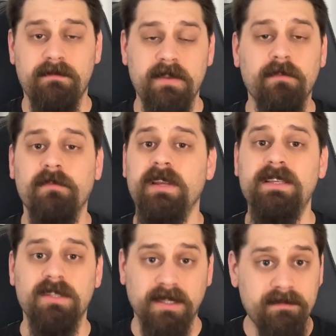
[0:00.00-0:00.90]
feel free
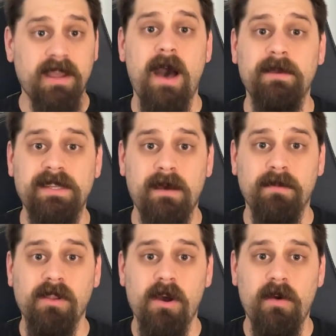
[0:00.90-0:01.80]
to leave a comment down
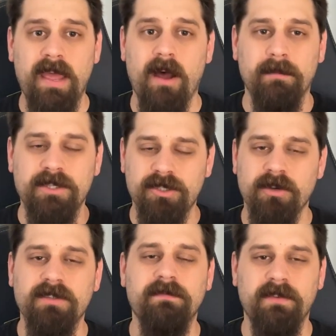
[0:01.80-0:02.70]
below and I'll be
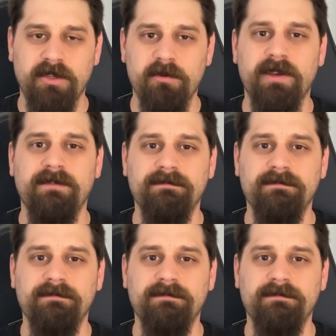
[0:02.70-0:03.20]
sure to fill you in.